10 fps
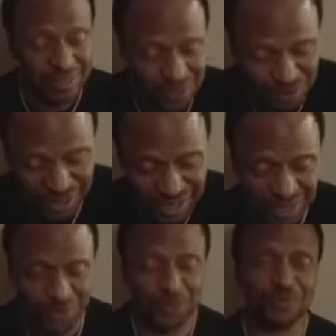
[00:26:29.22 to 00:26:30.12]
Okay.
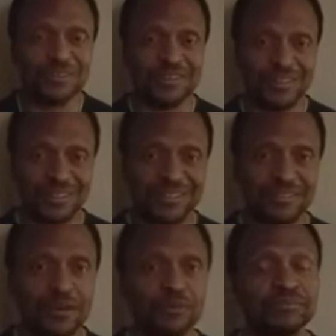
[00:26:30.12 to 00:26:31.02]
Cool.
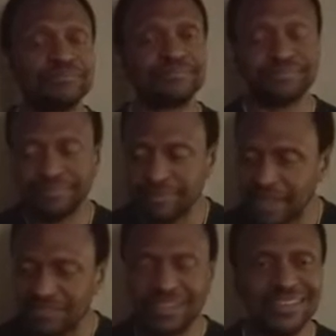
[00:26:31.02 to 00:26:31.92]
So
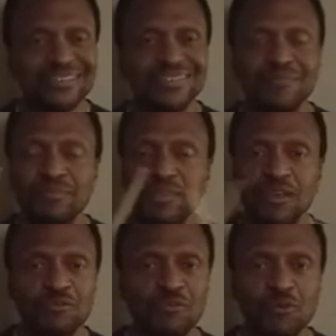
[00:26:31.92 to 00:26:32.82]
that's easy.
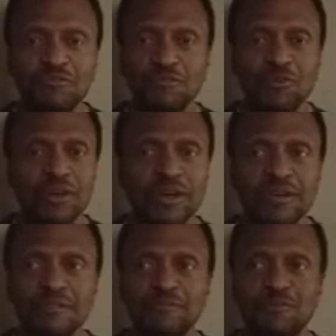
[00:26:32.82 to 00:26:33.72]
That's 4/4.
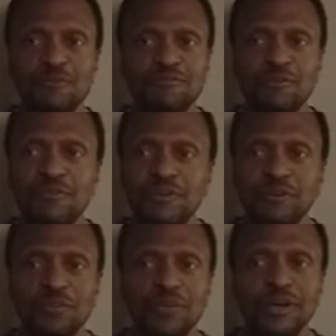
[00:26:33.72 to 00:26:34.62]
4/4.
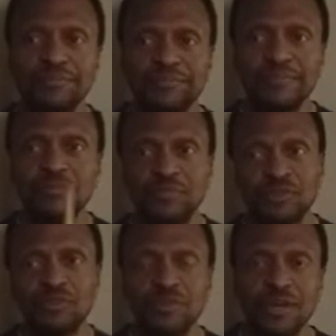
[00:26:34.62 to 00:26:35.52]
1, 2,
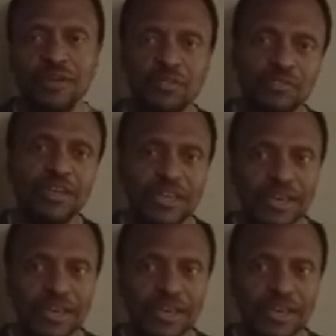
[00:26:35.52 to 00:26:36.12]
3.